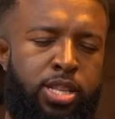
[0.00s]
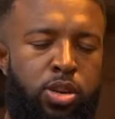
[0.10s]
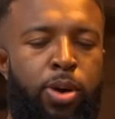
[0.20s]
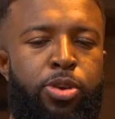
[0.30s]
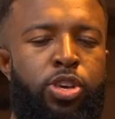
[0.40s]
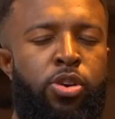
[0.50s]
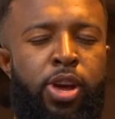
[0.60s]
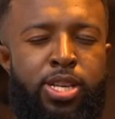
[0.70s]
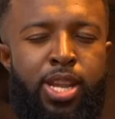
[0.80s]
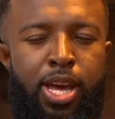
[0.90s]
And so I'm
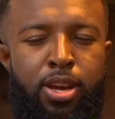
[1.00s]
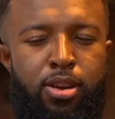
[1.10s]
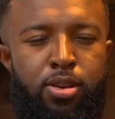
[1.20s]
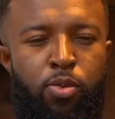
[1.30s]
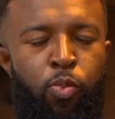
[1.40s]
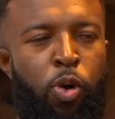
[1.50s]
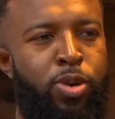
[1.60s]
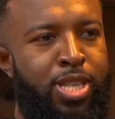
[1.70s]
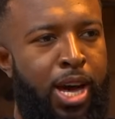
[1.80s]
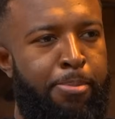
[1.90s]
curious, like, what
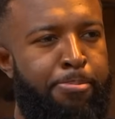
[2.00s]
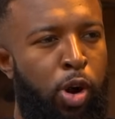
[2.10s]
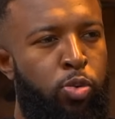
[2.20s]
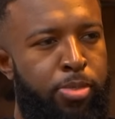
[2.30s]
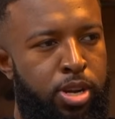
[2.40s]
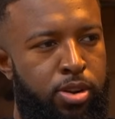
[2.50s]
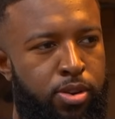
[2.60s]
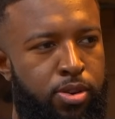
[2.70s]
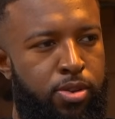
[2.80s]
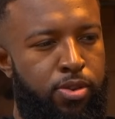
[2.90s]
was that moment
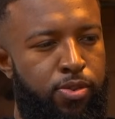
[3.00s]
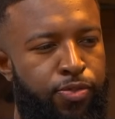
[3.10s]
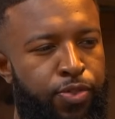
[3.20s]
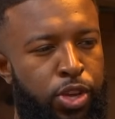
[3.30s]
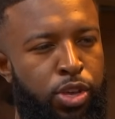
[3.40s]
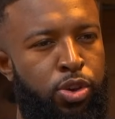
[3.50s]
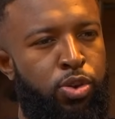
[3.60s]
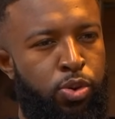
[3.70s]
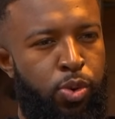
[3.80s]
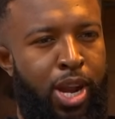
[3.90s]
for
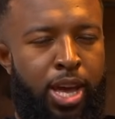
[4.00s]
you?